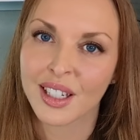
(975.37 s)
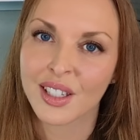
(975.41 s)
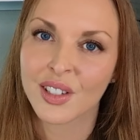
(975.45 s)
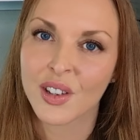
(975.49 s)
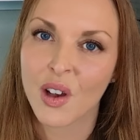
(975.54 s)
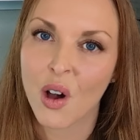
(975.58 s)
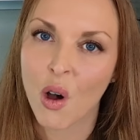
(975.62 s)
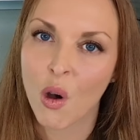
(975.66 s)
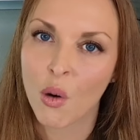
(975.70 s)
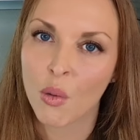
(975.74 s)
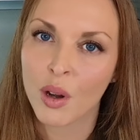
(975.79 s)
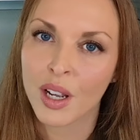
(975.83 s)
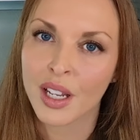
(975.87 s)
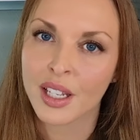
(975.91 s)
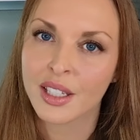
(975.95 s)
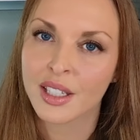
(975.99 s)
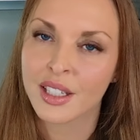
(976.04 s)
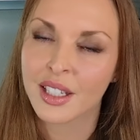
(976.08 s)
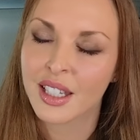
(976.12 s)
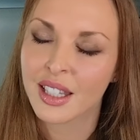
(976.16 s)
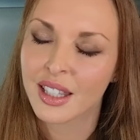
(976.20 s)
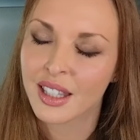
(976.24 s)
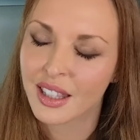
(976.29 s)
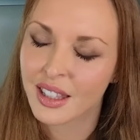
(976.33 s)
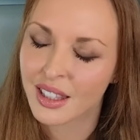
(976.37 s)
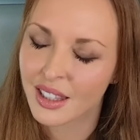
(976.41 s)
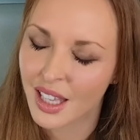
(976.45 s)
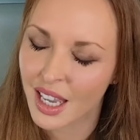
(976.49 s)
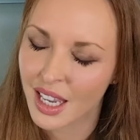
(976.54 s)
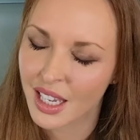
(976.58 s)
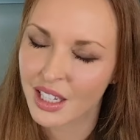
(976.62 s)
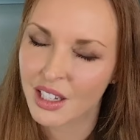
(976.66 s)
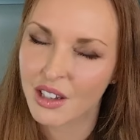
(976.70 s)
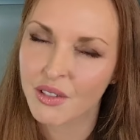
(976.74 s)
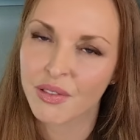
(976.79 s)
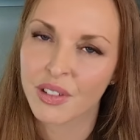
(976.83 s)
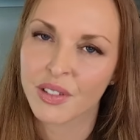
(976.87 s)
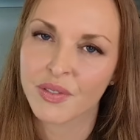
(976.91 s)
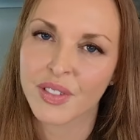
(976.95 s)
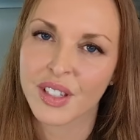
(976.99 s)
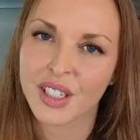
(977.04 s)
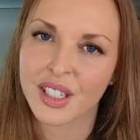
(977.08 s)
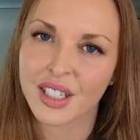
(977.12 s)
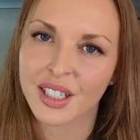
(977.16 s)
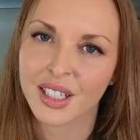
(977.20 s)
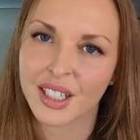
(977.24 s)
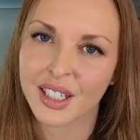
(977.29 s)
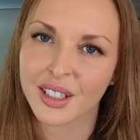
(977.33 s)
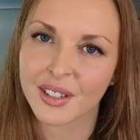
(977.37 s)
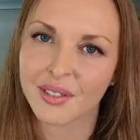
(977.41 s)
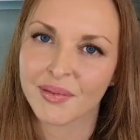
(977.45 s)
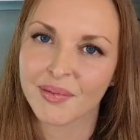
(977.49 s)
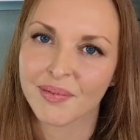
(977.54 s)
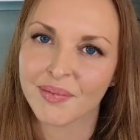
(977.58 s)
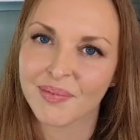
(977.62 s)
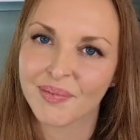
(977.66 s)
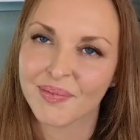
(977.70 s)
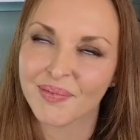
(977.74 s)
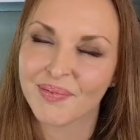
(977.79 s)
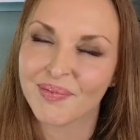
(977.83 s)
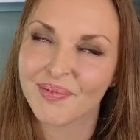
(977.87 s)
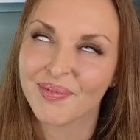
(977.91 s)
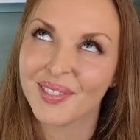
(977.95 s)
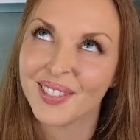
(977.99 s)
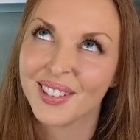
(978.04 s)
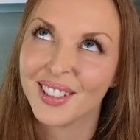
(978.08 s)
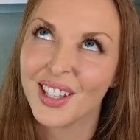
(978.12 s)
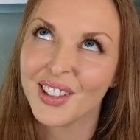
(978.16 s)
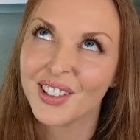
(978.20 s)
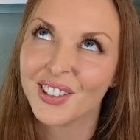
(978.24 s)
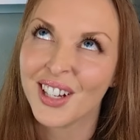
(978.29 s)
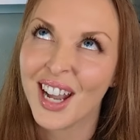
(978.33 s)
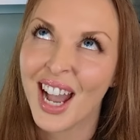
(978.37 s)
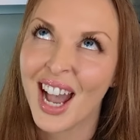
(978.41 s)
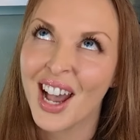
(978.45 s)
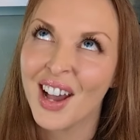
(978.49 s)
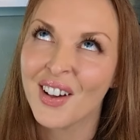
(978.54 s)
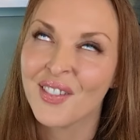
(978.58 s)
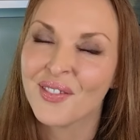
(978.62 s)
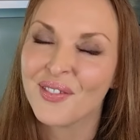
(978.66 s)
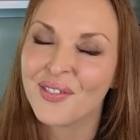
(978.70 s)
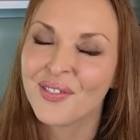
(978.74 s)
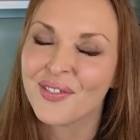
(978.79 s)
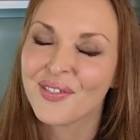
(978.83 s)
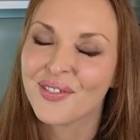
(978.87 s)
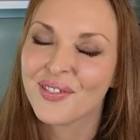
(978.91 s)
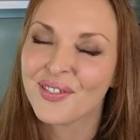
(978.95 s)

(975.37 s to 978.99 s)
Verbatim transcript: As always, thank you for visiting. The other side.